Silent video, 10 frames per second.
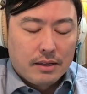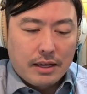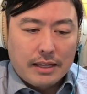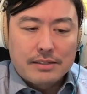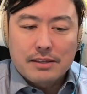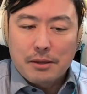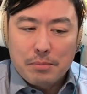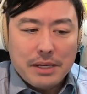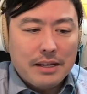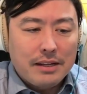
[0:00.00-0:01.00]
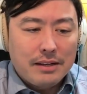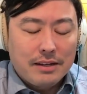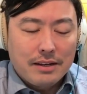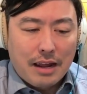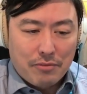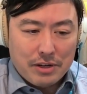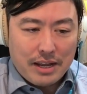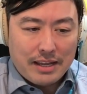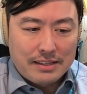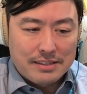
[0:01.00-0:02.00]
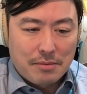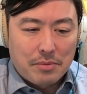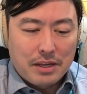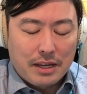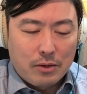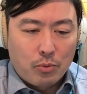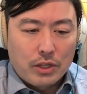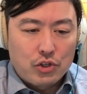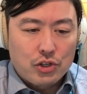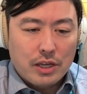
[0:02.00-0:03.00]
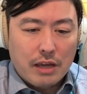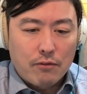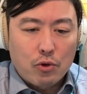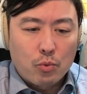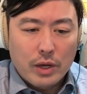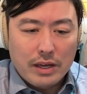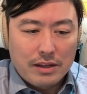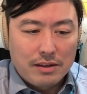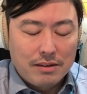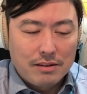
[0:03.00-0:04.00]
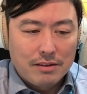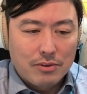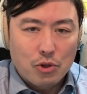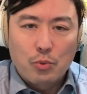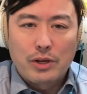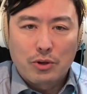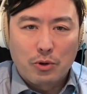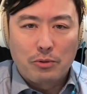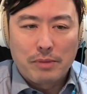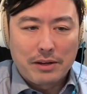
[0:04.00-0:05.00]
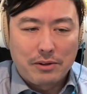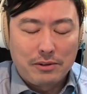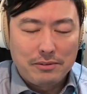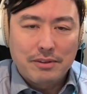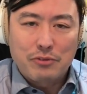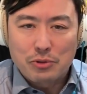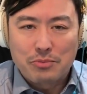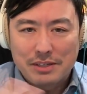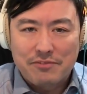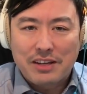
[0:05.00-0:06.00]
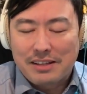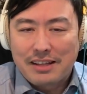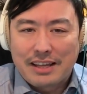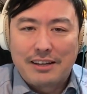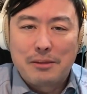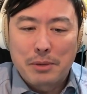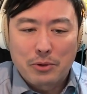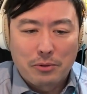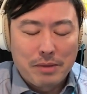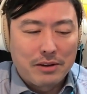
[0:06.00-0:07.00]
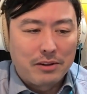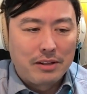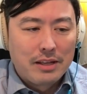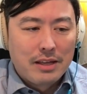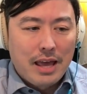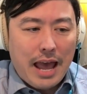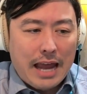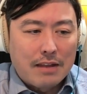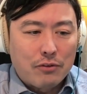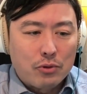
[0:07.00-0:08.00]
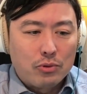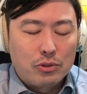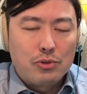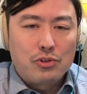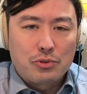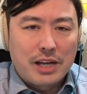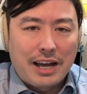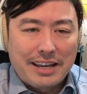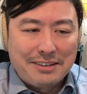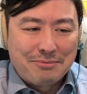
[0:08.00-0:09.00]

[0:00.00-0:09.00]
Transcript: it's competing every day in something in which if you win a gold medal, if you expect like an Olympic gold medal, and if you lose, you die.